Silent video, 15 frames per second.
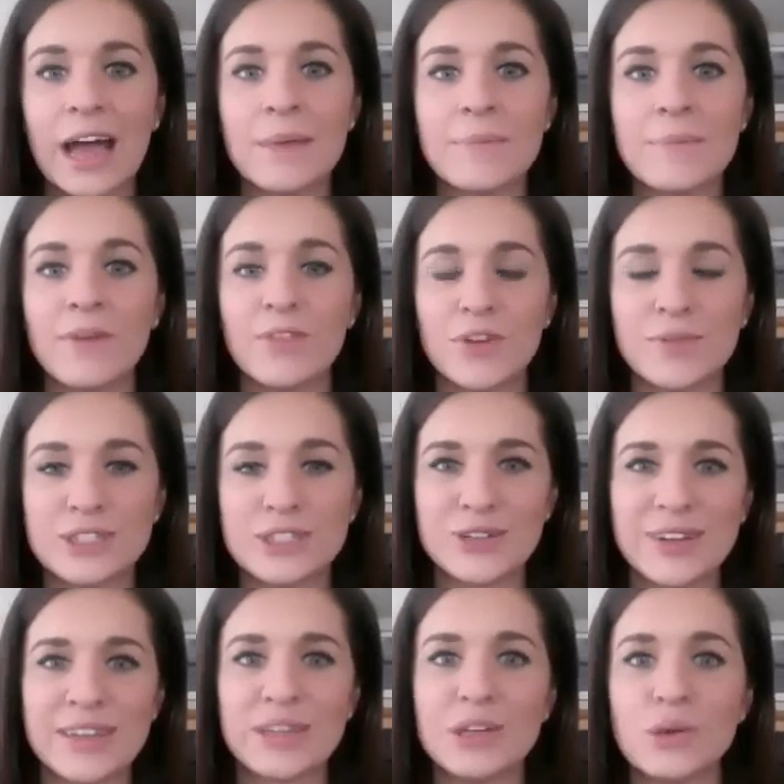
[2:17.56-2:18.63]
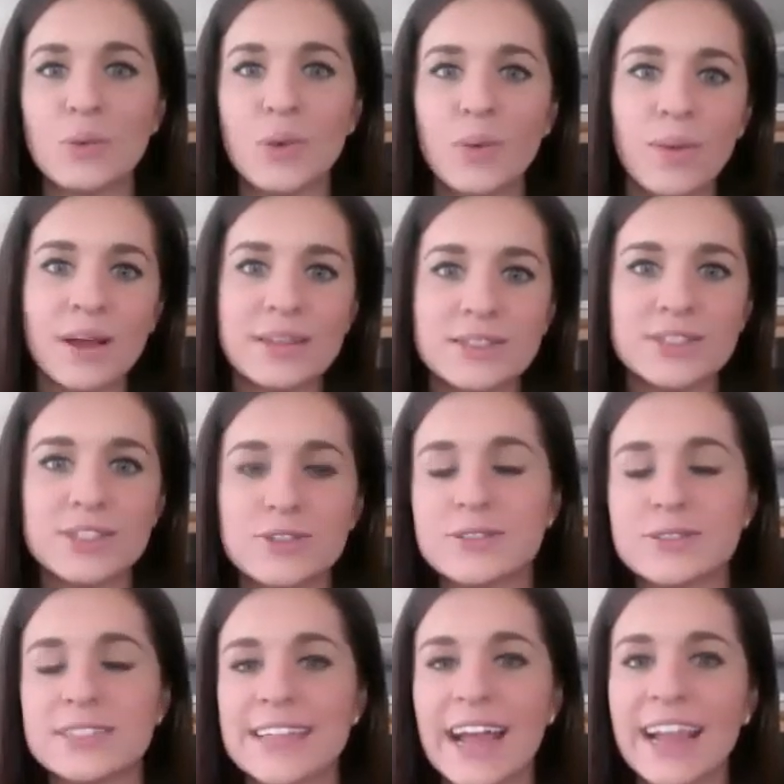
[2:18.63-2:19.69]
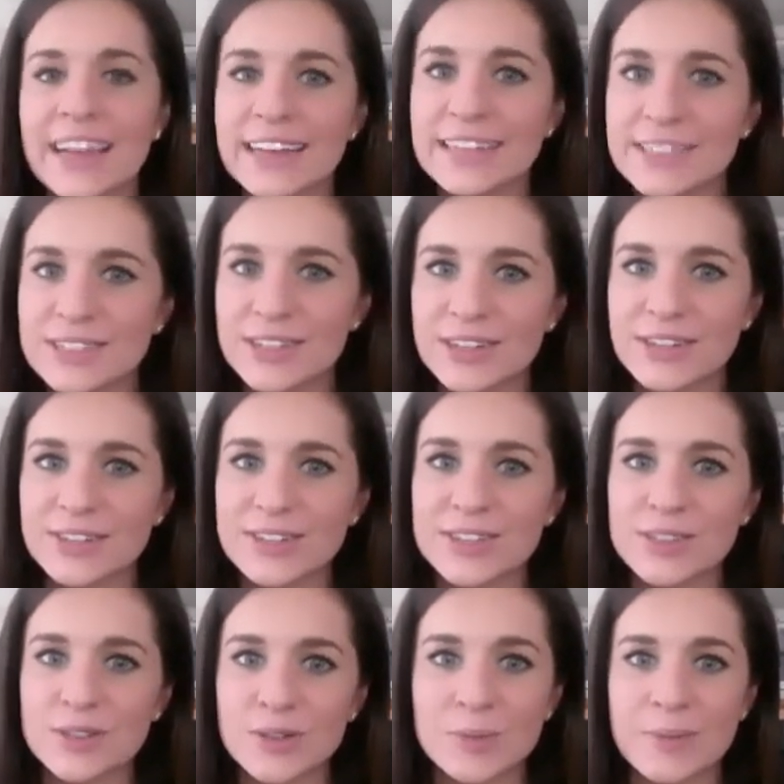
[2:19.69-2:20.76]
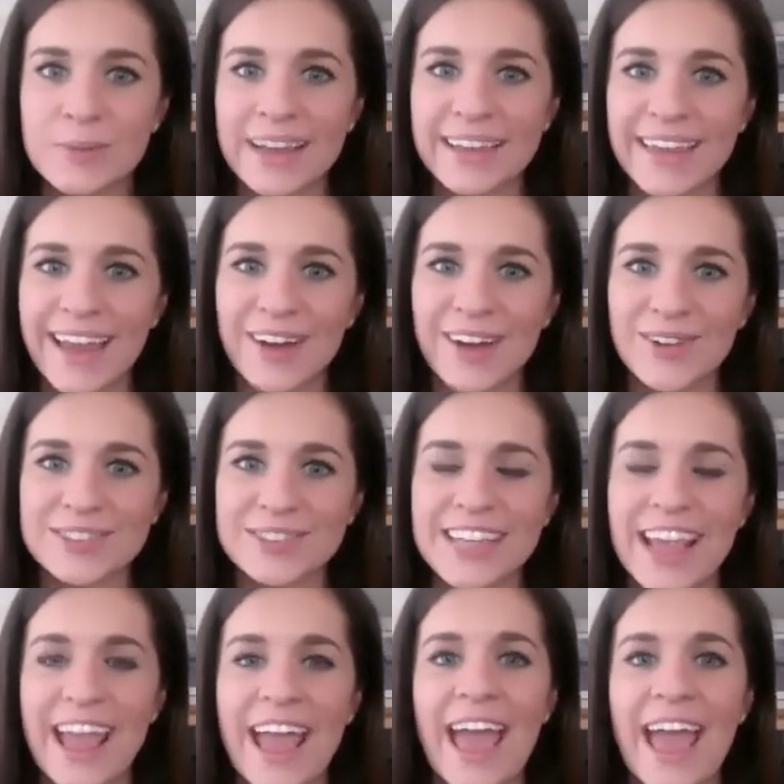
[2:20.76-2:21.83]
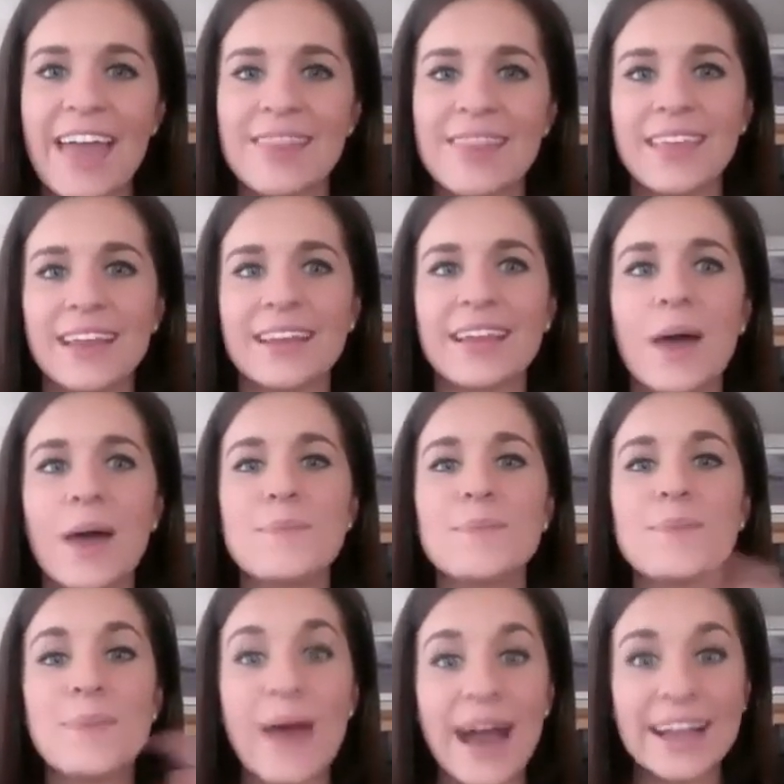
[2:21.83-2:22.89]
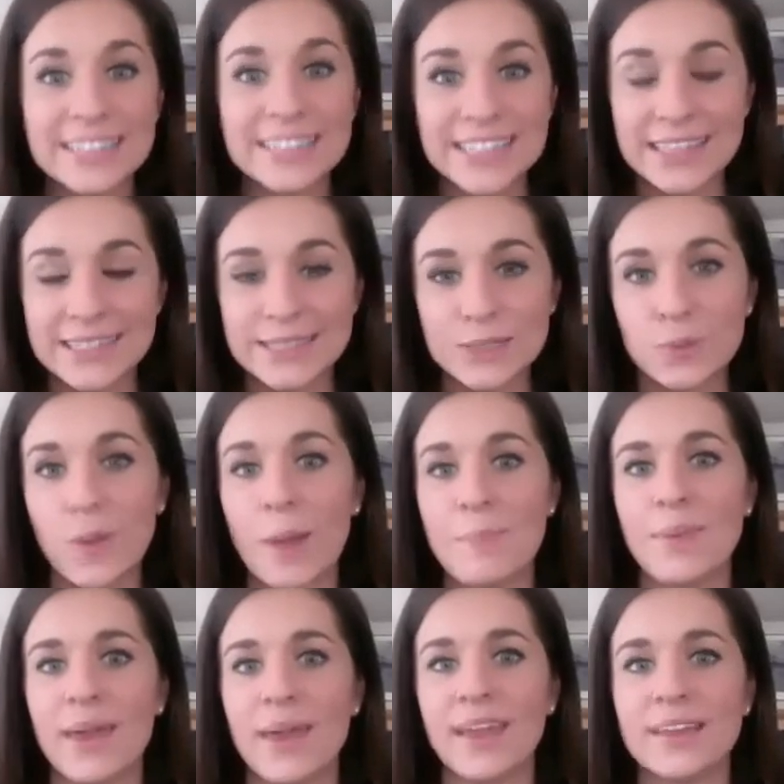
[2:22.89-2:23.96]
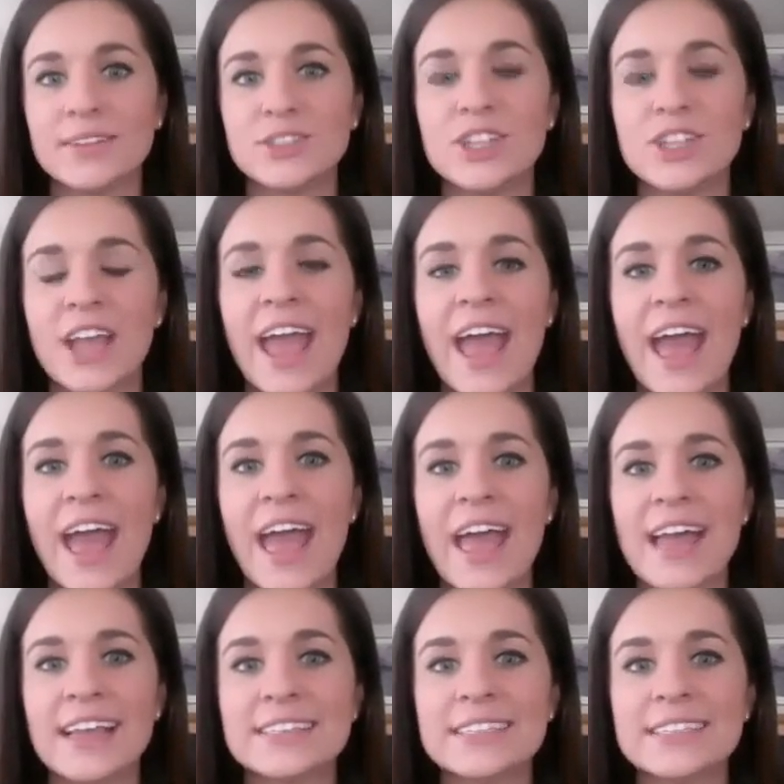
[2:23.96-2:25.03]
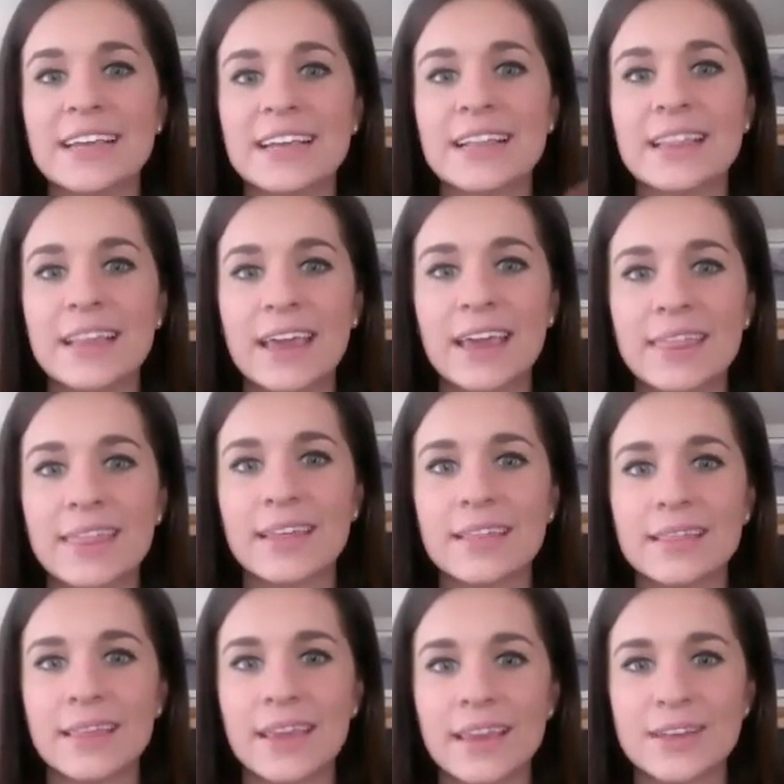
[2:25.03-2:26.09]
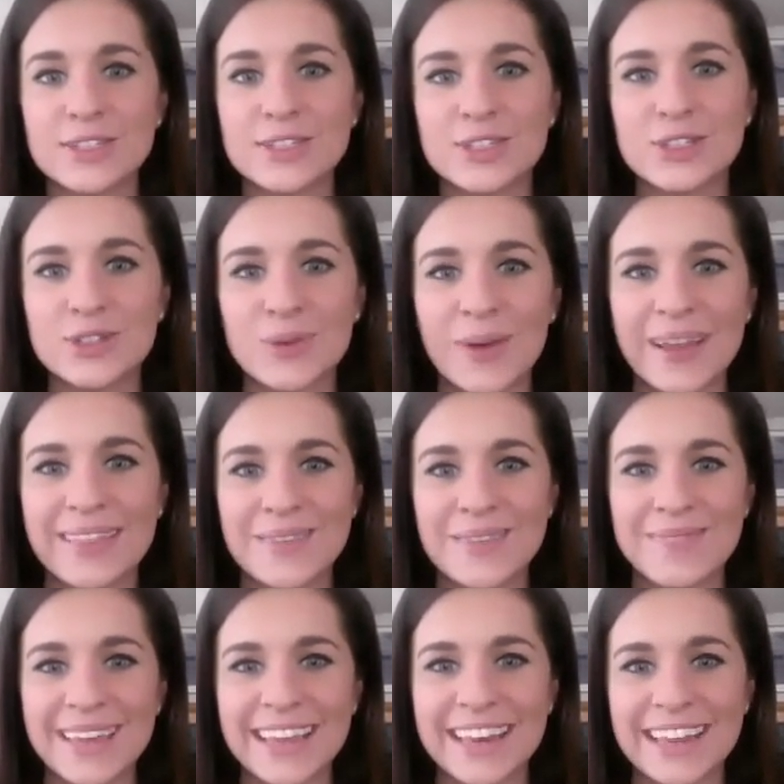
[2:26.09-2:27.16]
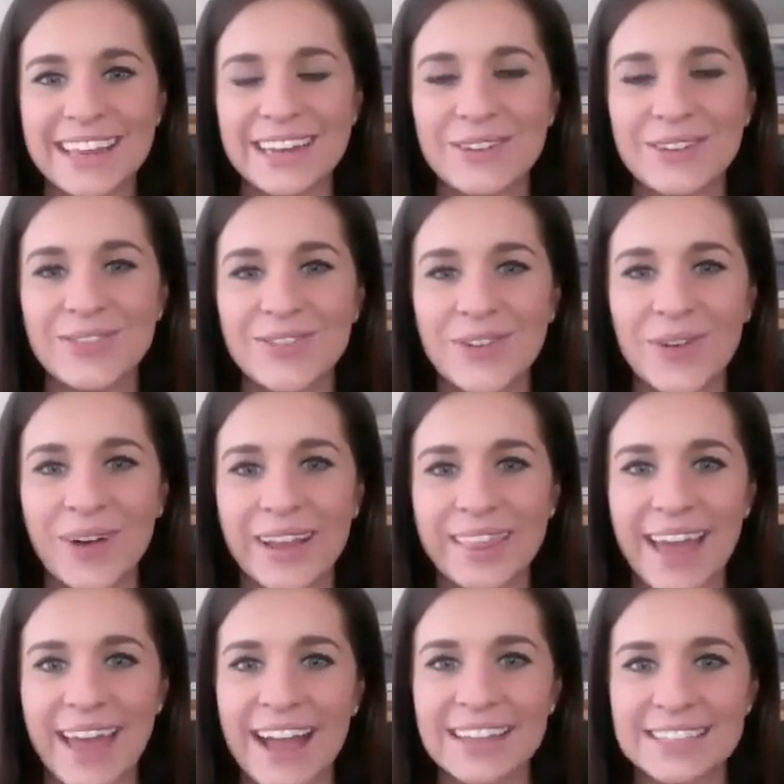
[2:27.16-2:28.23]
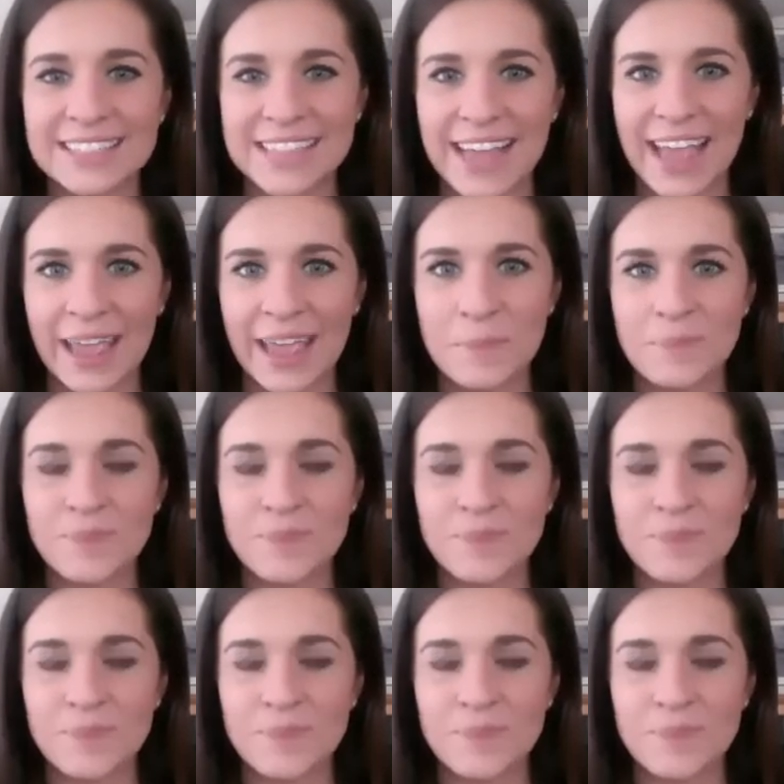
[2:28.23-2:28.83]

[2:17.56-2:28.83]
of the retreat, you will want to sign into your Zoom account and then come back to this webpage and click the link to join the meeting for that day.